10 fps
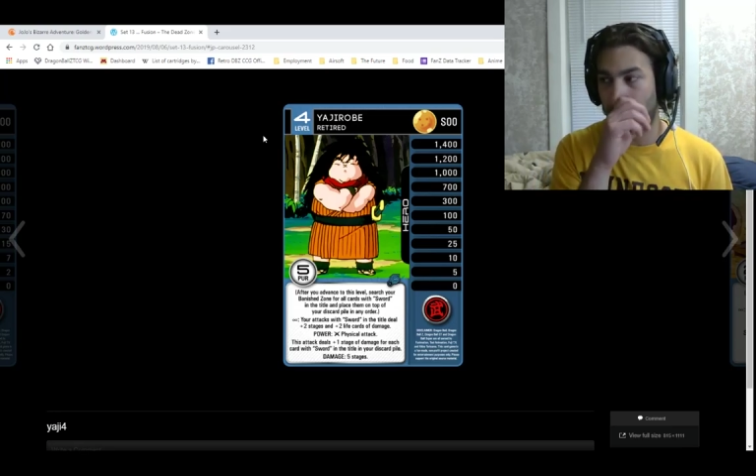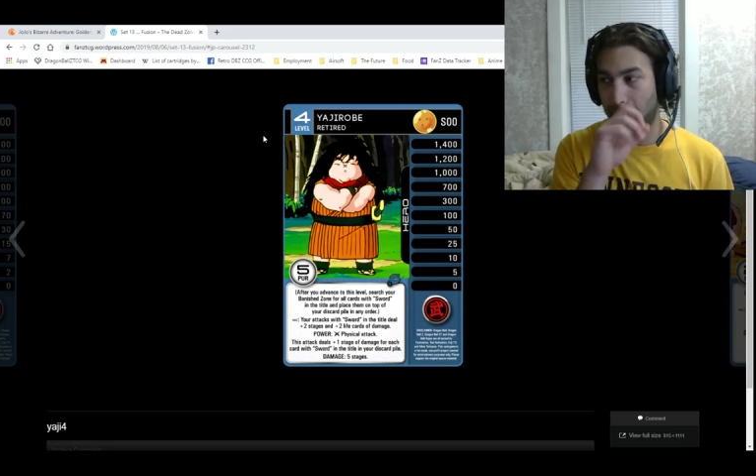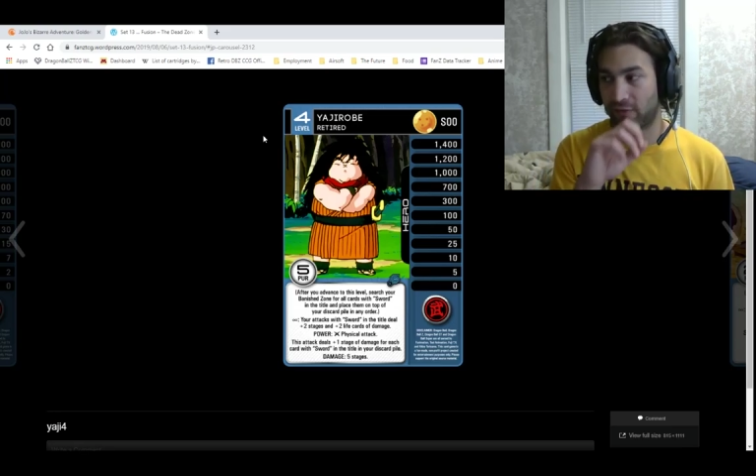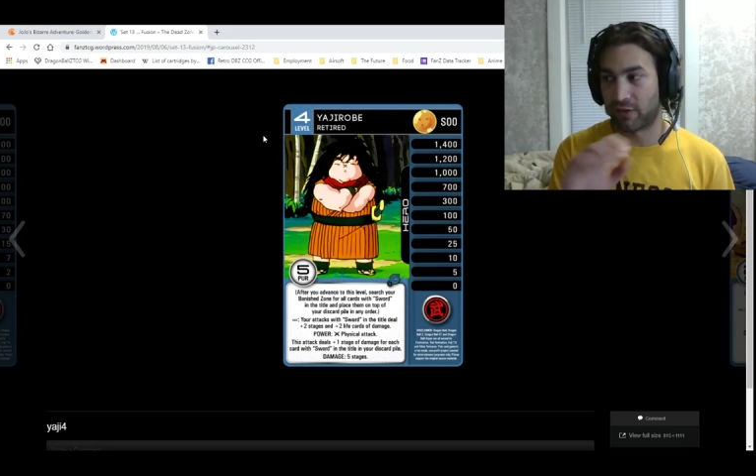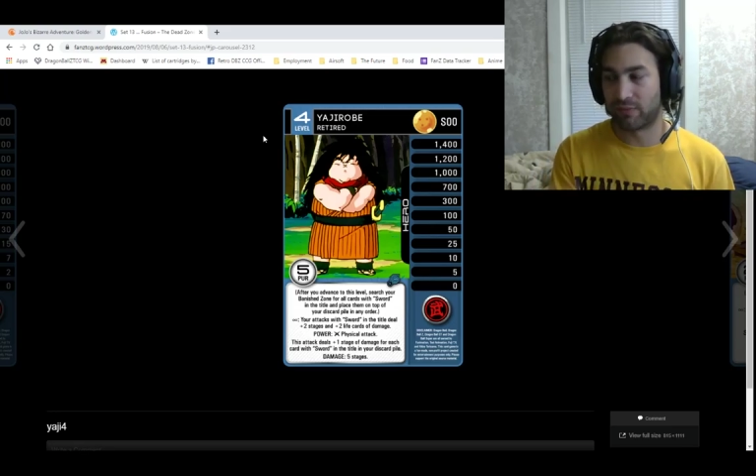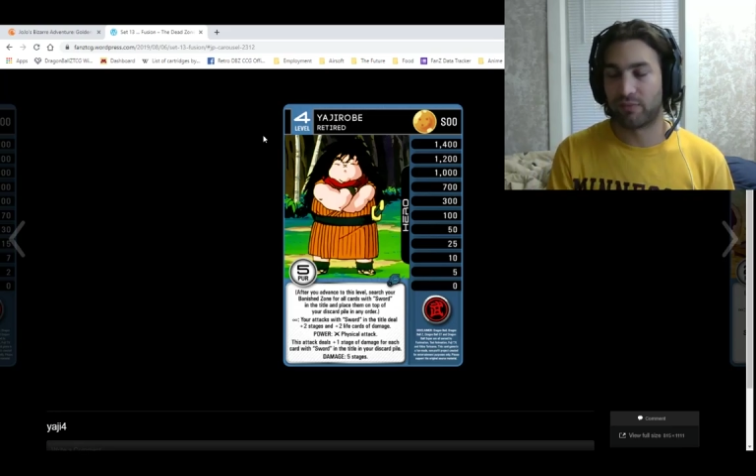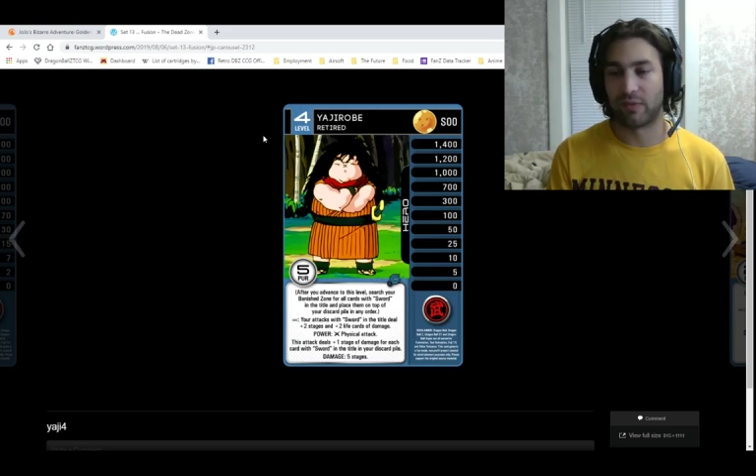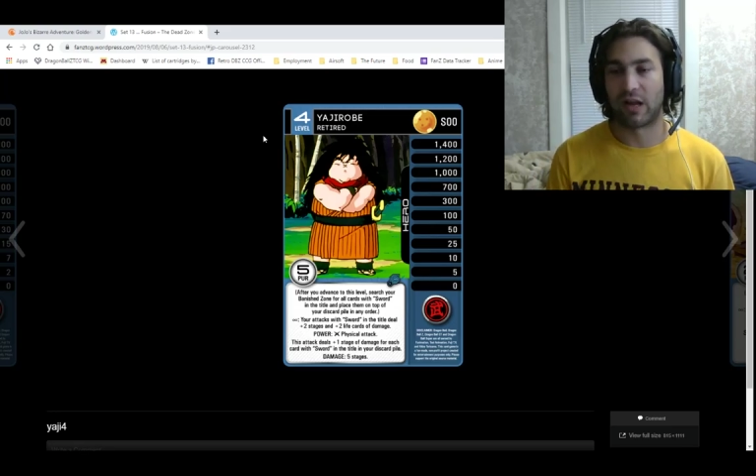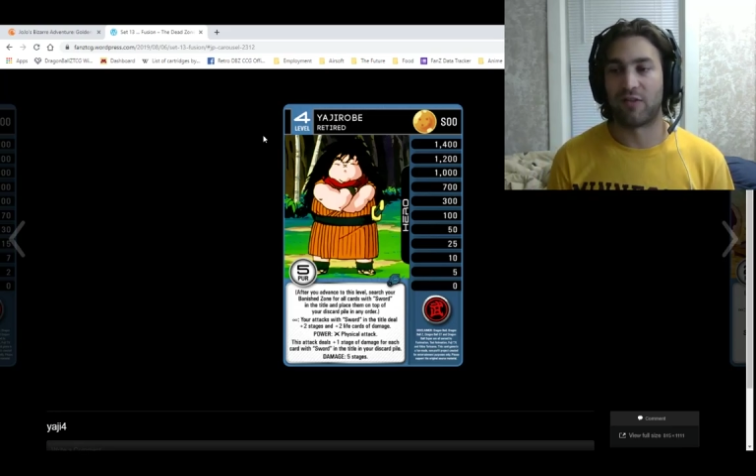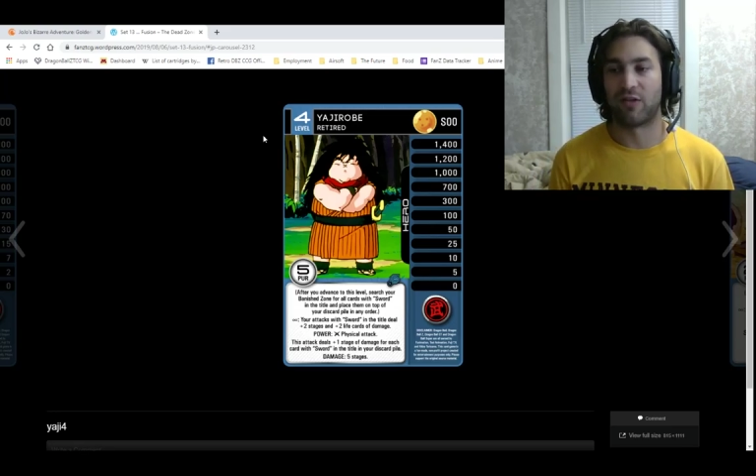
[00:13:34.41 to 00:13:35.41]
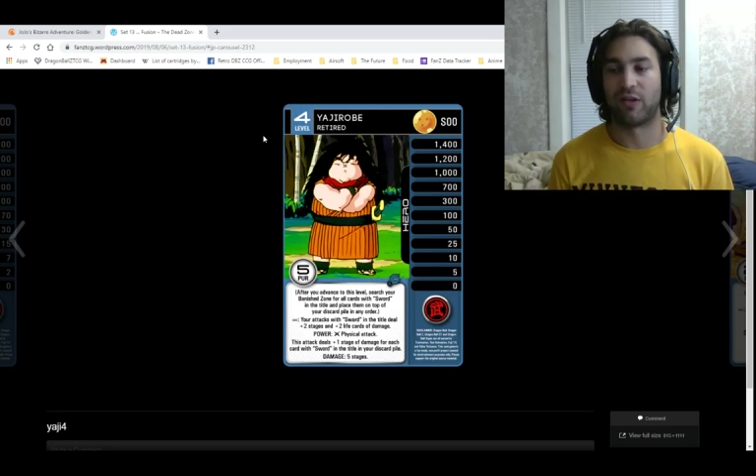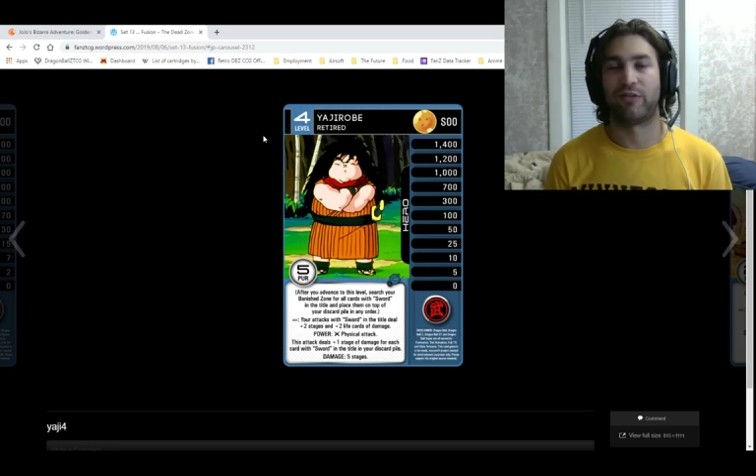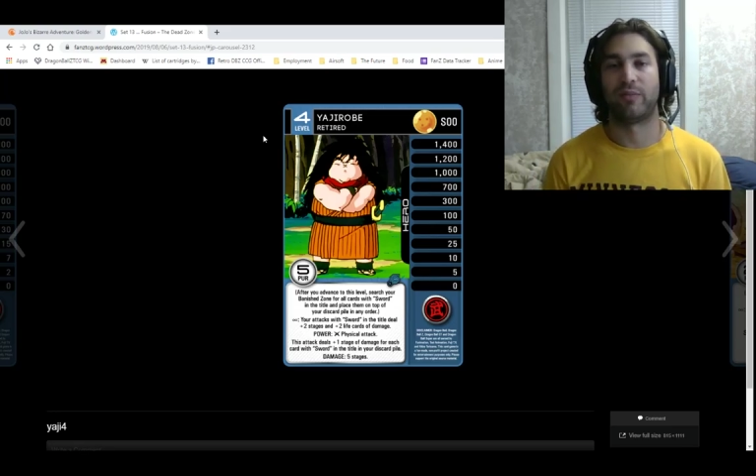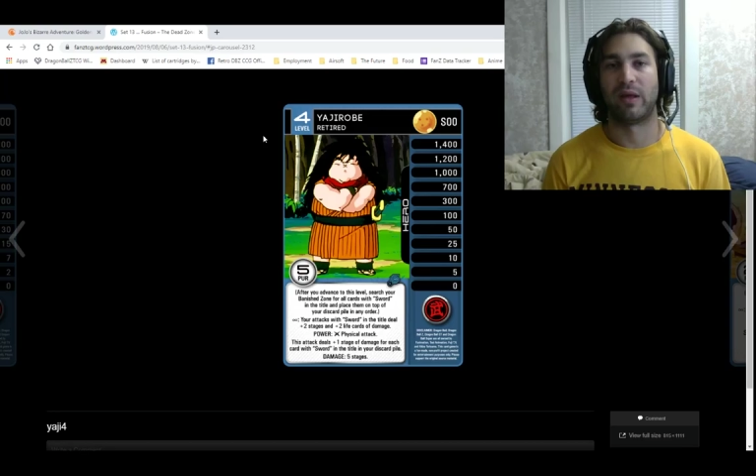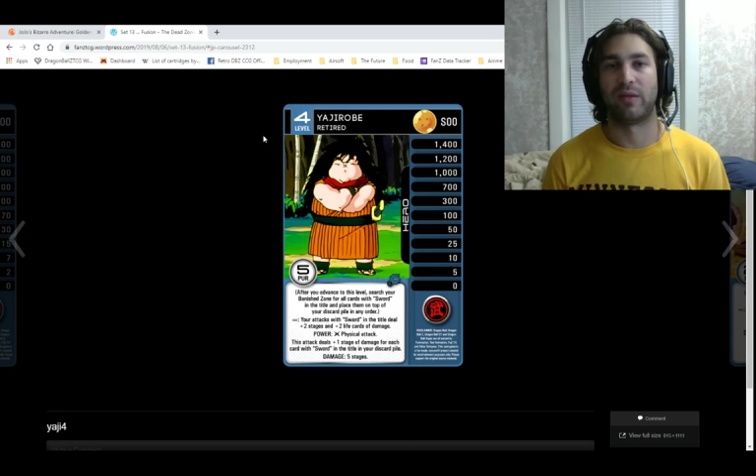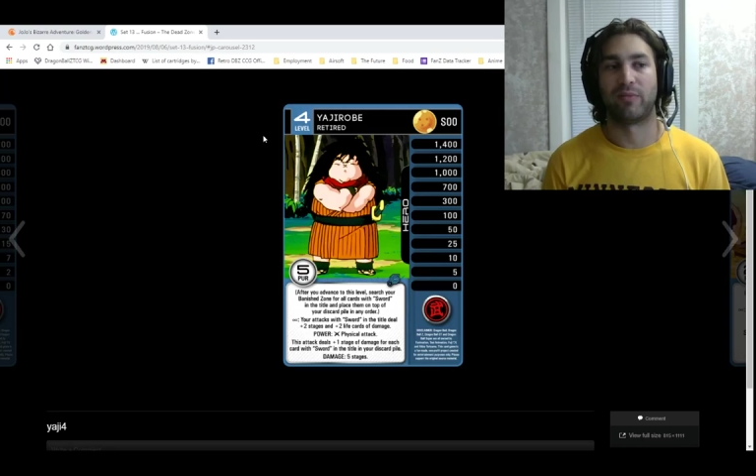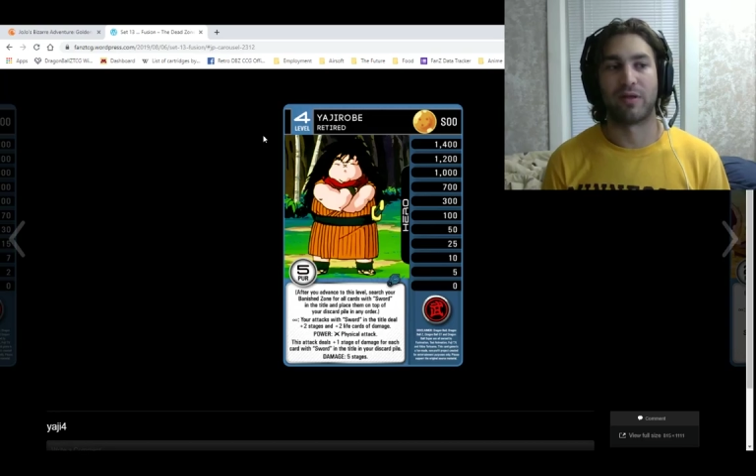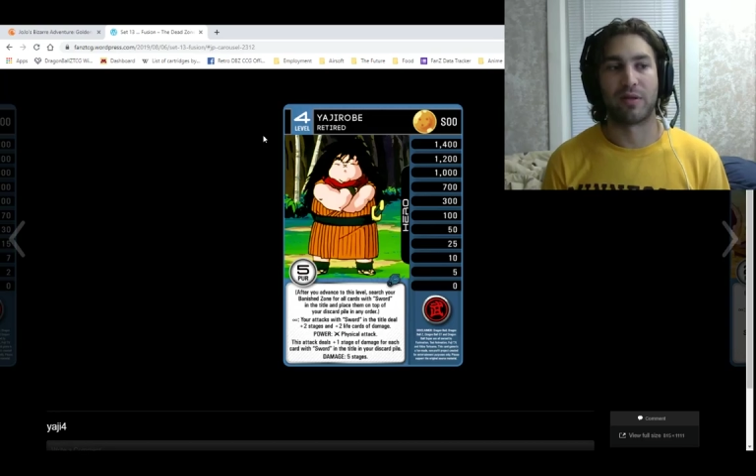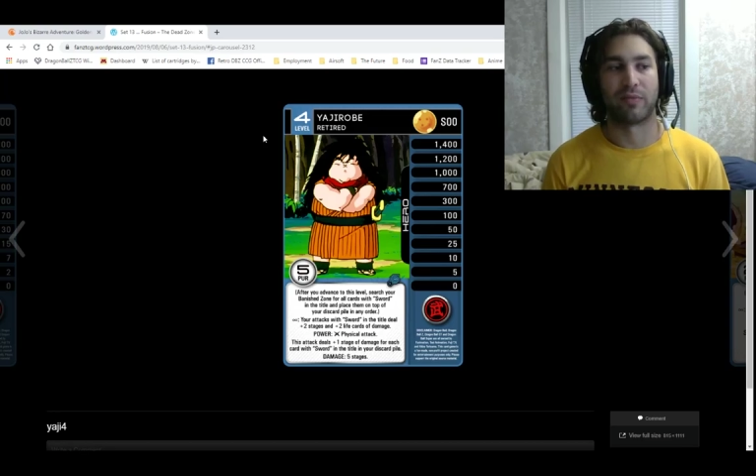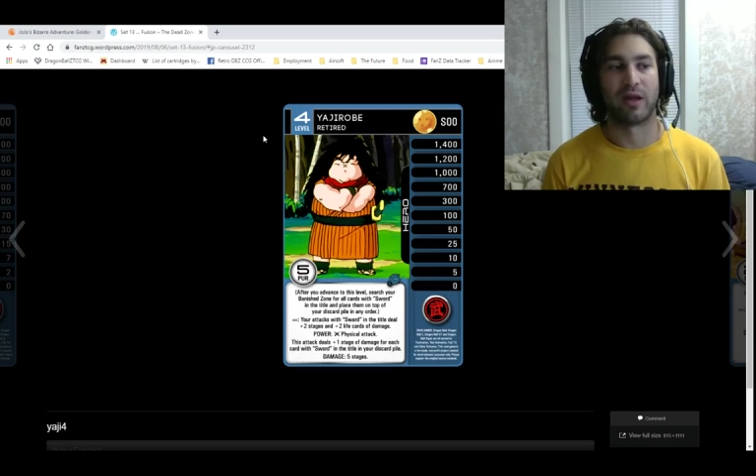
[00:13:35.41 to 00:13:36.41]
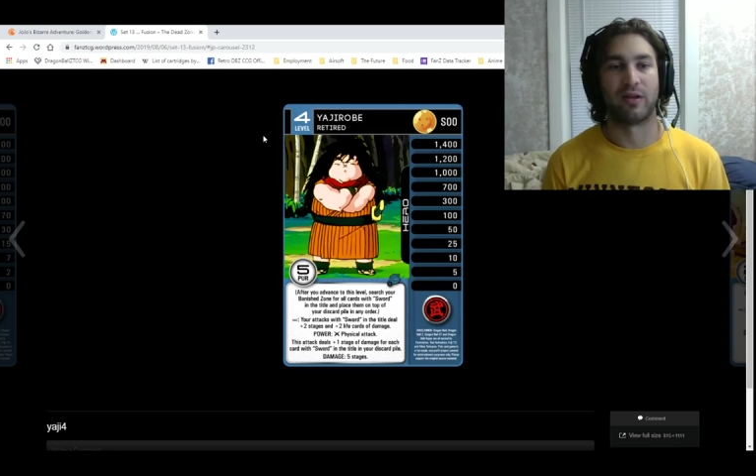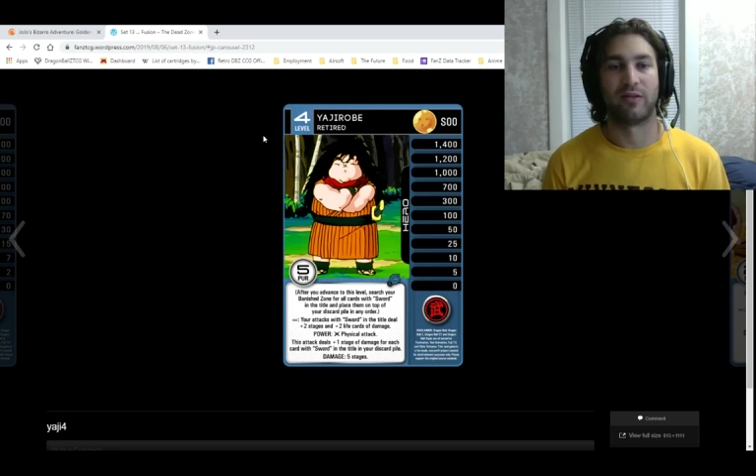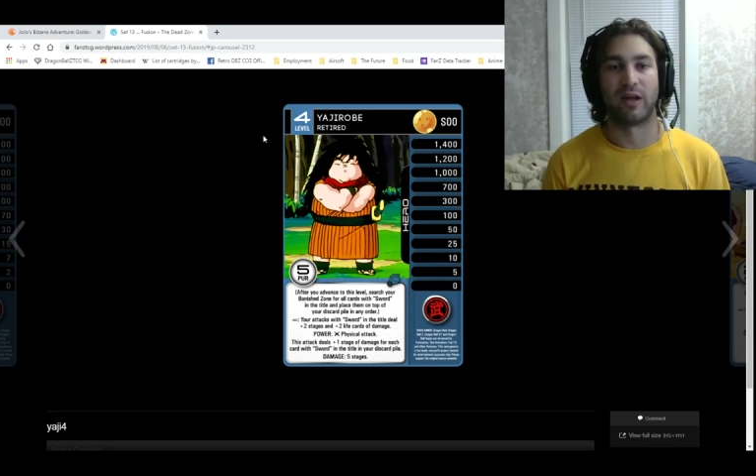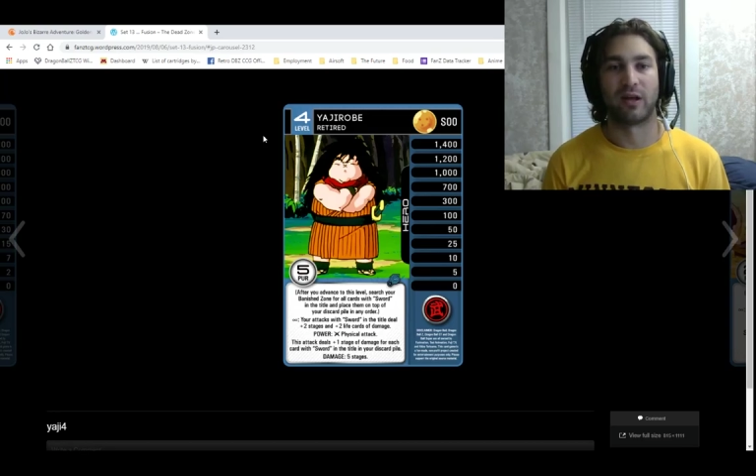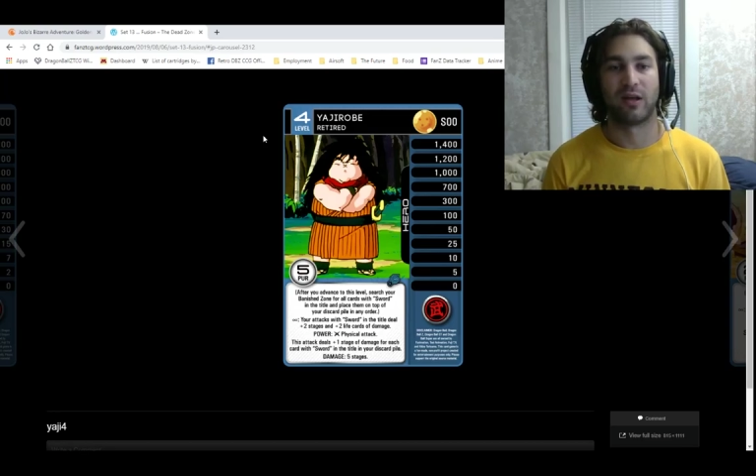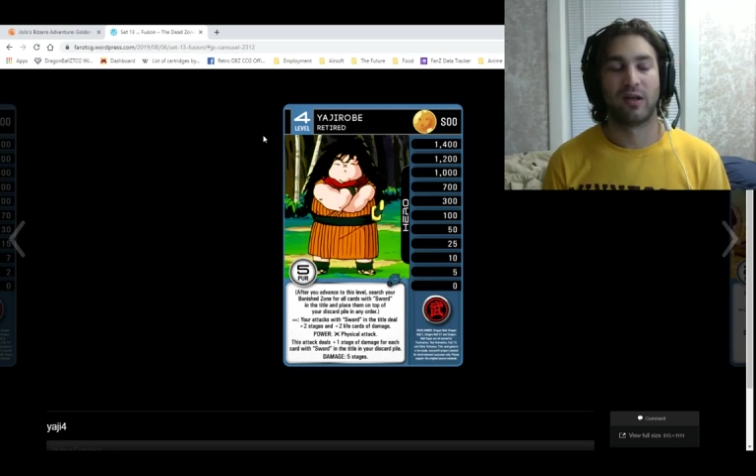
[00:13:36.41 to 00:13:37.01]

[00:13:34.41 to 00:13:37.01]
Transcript: or even not even necessarily made lean plan deck,